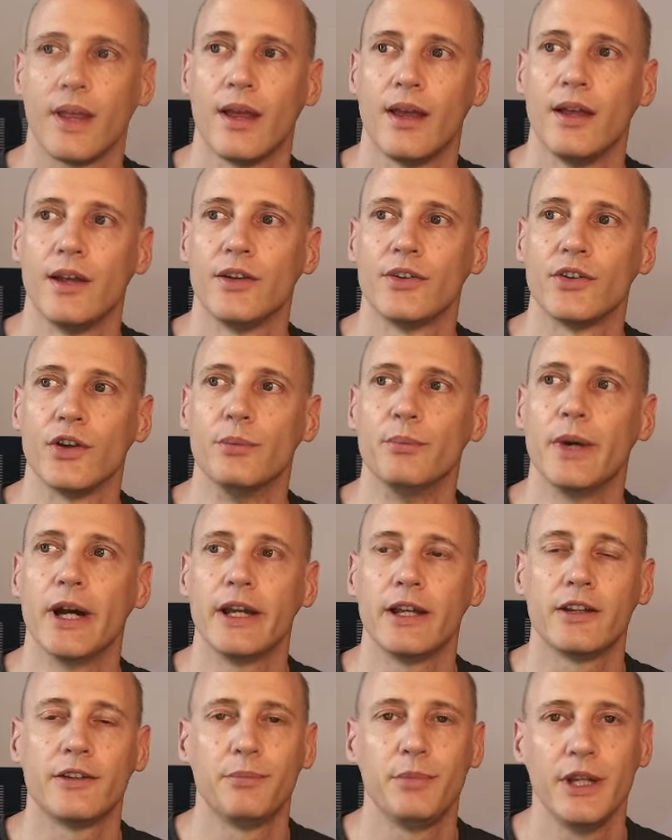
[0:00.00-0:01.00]
So my
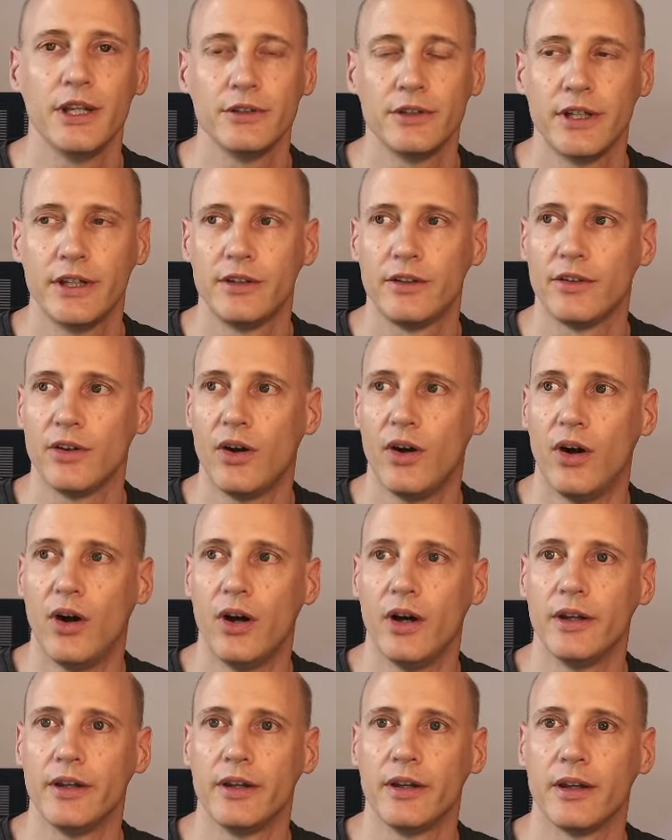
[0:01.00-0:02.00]
experience
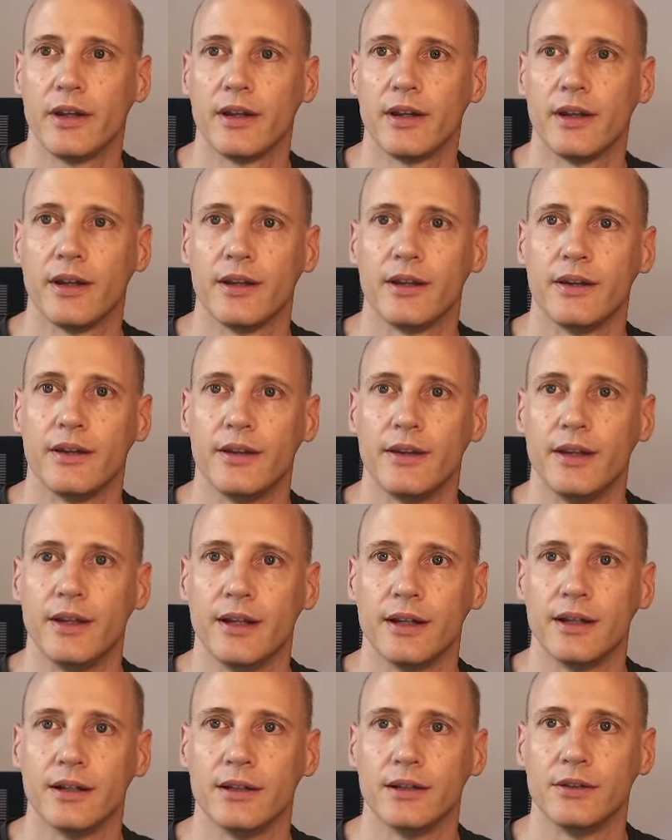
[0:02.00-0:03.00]
on
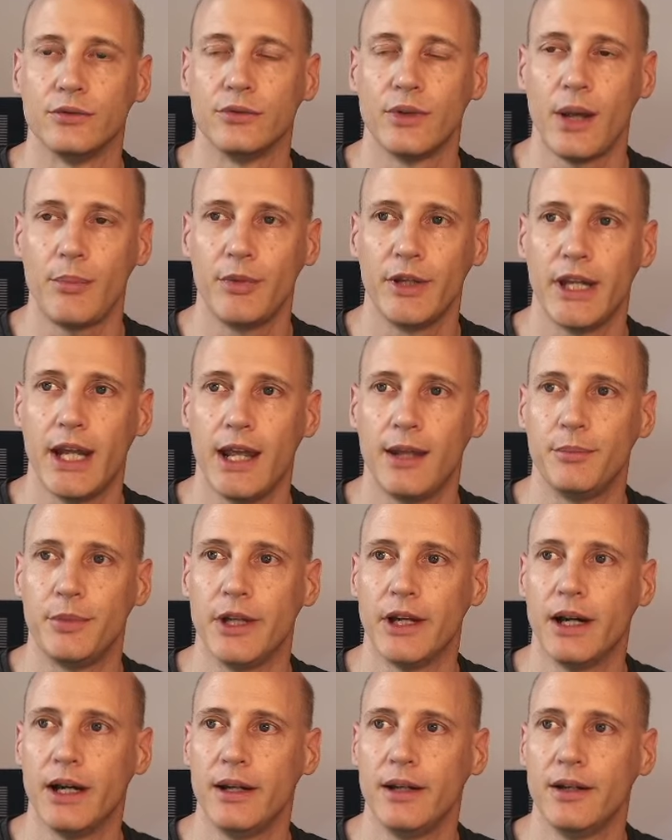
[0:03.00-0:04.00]
the
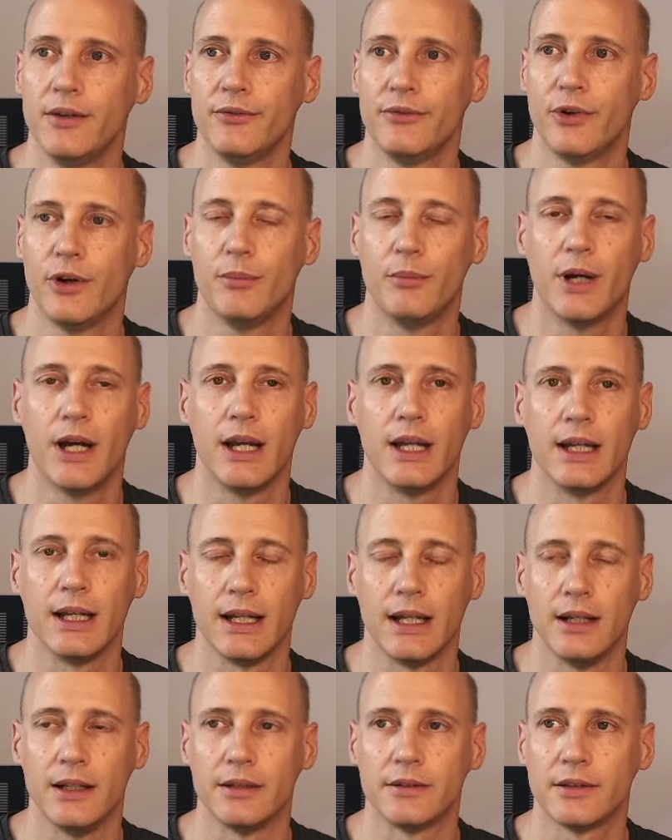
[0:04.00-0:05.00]
RapidAPI for my
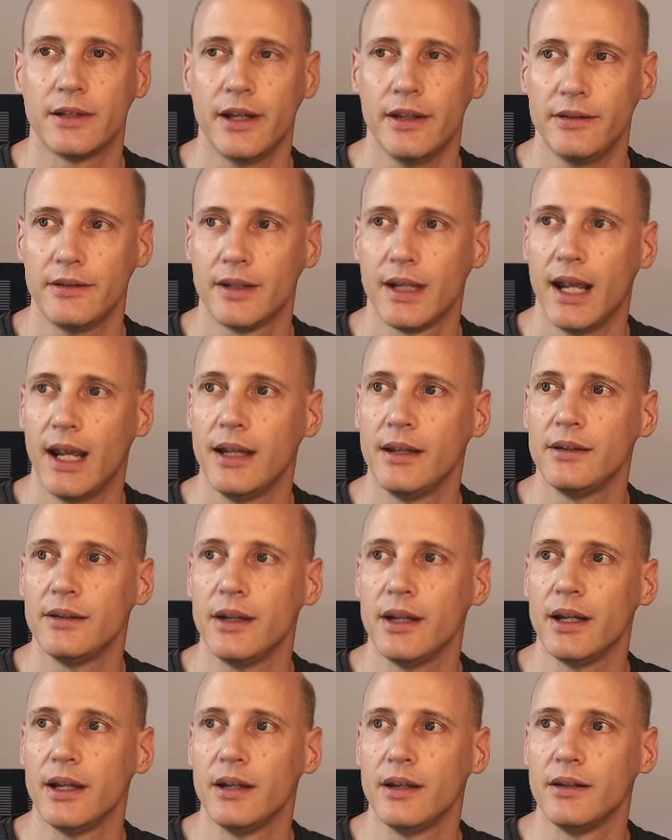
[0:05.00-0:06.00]
little test case
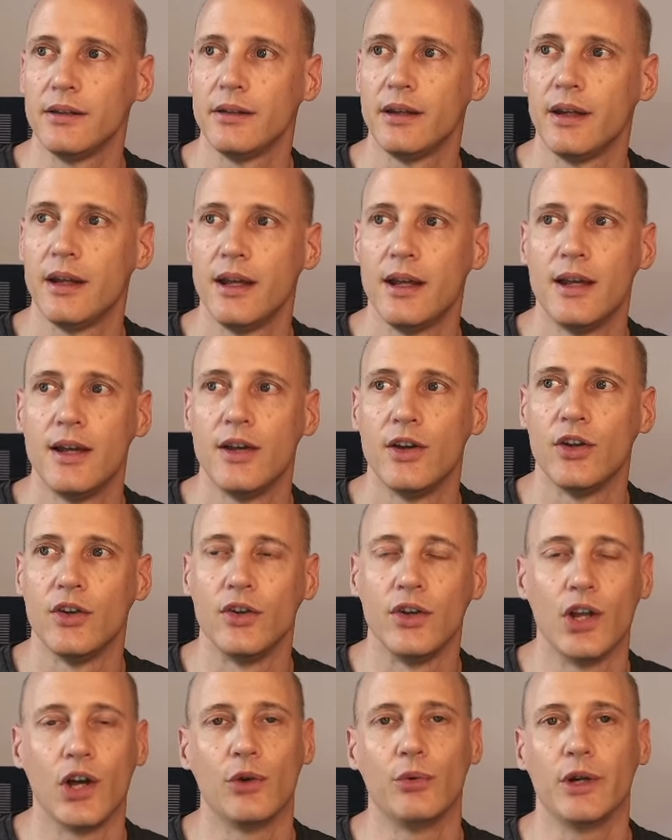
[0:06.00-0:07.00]
is
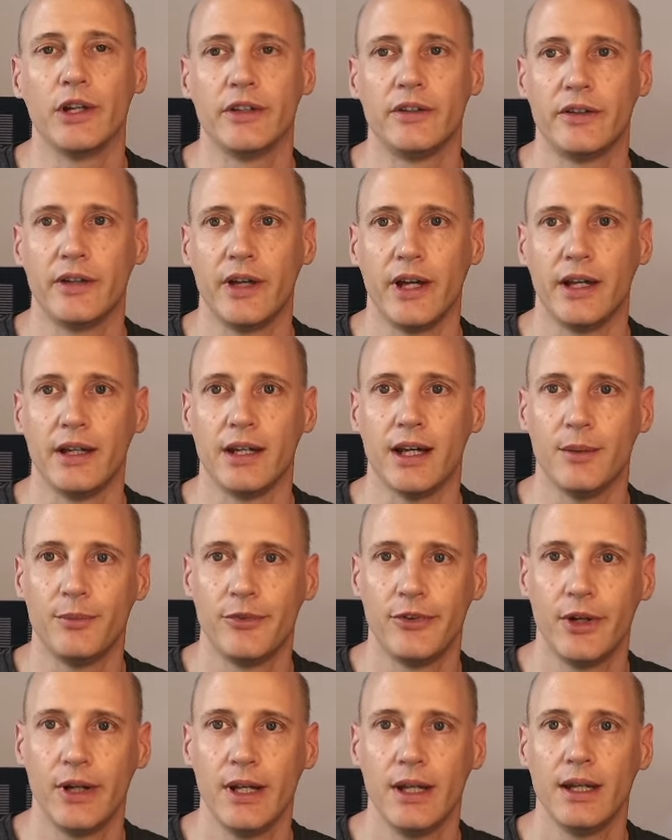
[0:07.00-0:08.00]
no one signed up
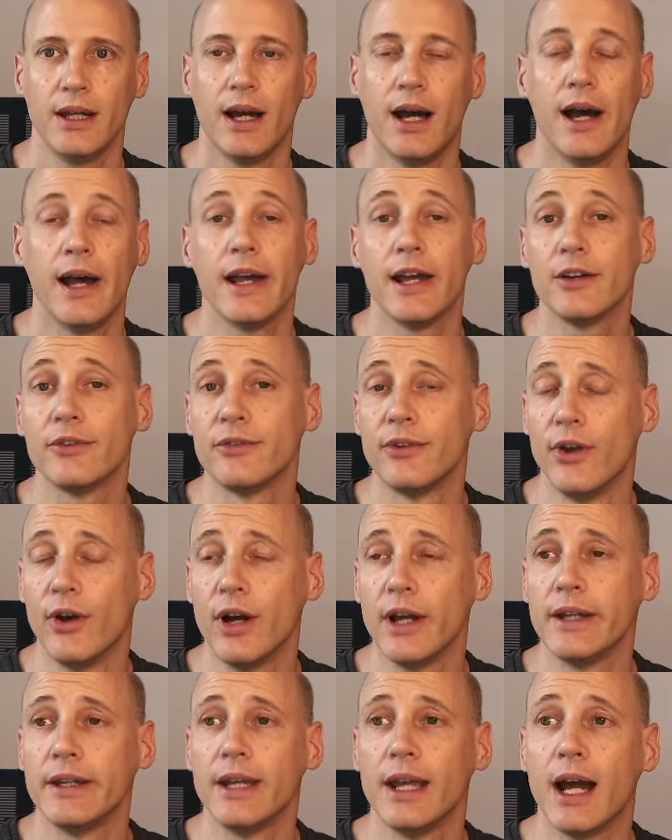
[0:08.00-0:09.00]
for it. I have no
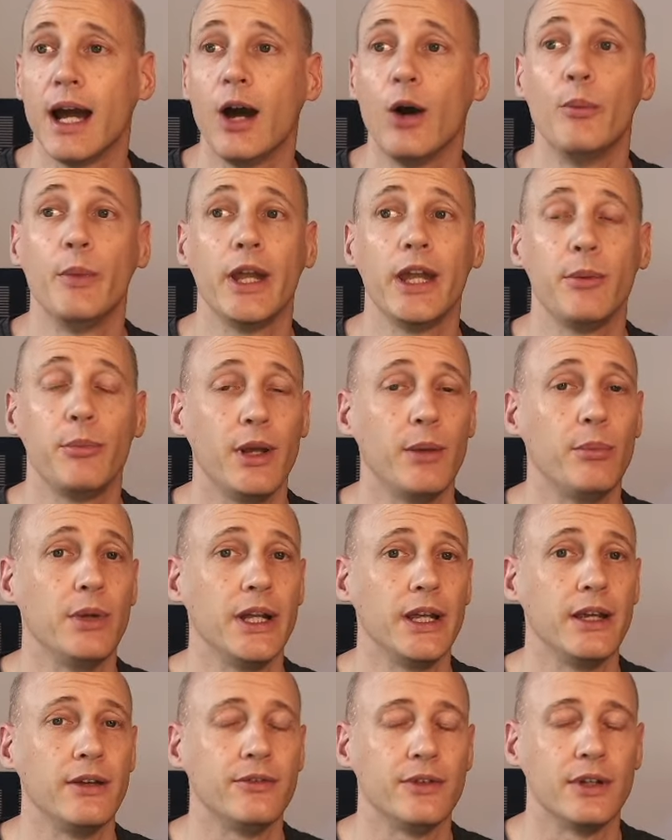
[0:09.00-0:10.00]
idea how many people
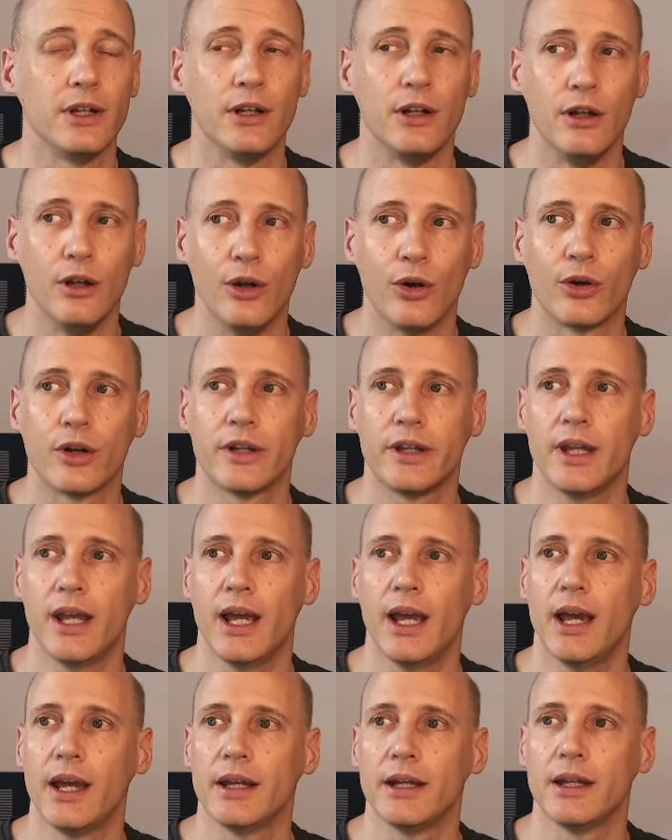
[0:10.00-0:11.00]
even looked
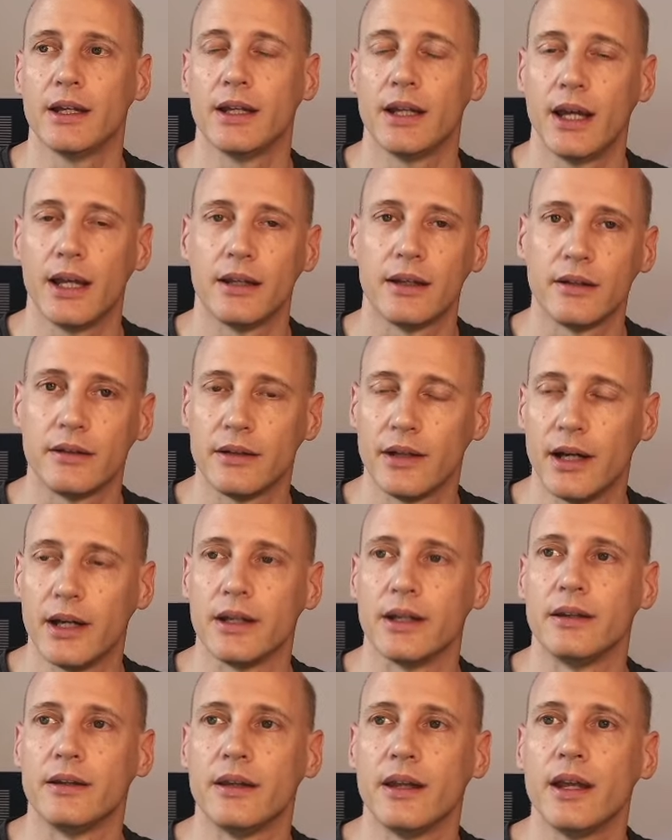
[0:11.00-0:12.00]
at it and
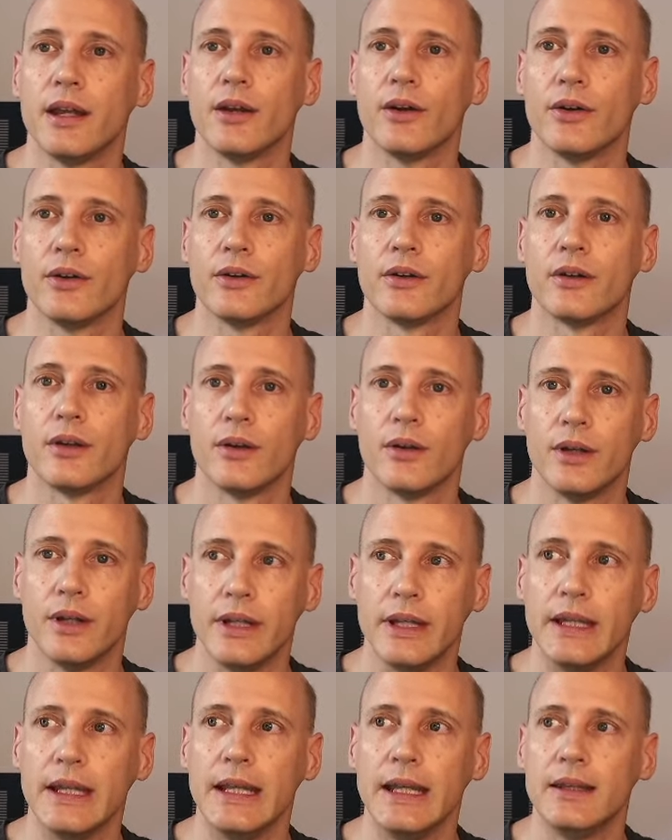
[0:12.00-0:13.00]
decided they don't
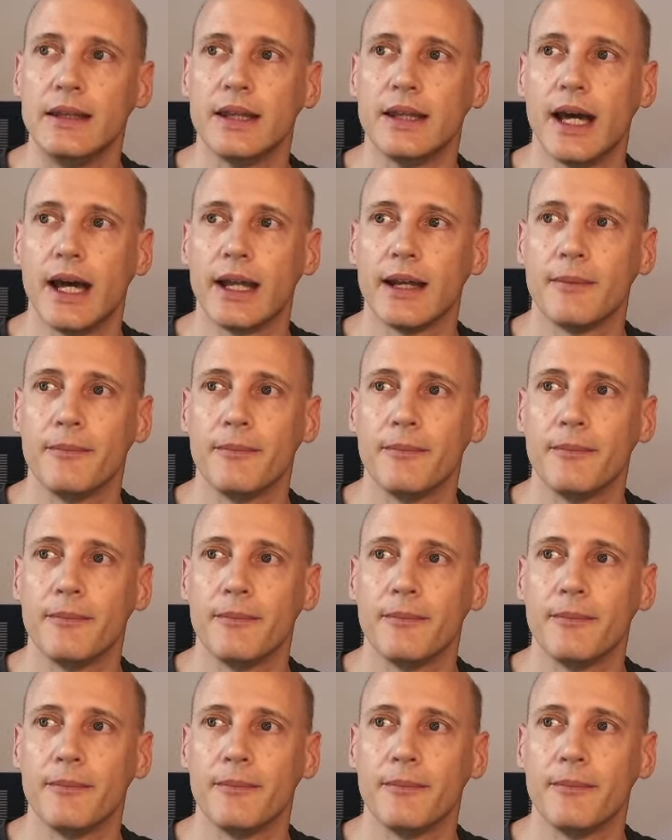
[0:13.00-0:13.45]
need that.